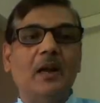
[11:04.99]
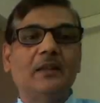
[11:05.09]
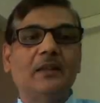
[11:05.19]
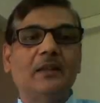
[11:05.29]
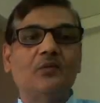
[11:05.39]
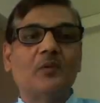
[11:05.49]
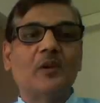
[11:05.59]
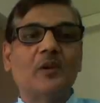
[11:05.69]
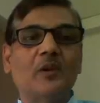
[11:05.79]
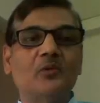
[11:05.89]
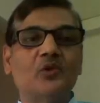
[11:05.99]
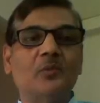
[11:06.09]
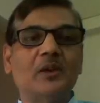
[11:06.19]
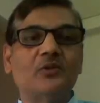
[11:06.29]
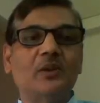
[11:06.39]
and that Y
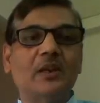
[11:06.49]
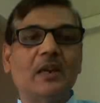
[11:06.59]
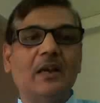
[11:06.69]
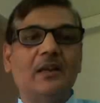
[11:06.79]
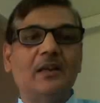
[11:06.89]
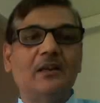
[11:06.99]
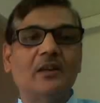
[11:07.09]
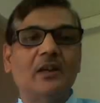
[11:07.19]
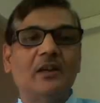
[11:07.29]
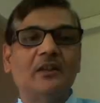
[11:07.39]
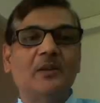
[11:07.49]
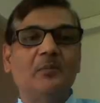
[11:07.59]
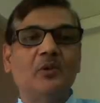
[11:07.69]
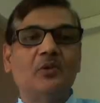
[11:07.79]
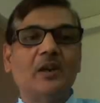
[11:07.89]
chromosome actually carried
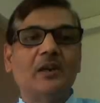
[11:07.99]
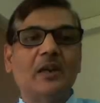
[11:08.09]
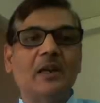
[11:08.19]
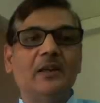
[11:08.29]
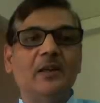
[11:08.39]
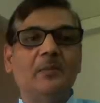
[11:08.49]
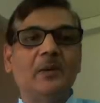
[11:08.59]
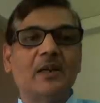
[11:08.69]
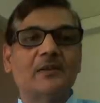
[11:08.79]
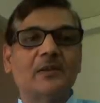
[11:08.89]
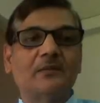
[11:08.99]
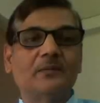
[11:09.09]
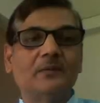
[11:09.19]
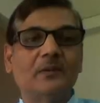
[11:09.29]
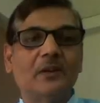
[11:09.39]
the mutant allele because of
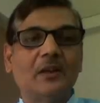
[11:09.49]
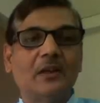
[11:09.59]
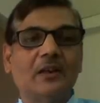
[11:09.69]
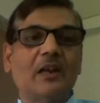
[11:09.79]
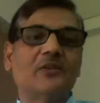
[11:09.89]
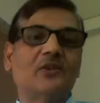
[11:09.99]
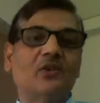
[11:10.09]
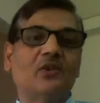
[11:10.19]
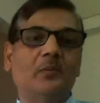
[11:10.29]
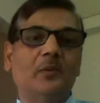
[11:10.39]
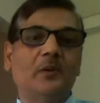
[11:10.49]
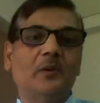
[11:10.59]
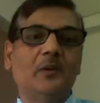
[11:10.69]
crossing over.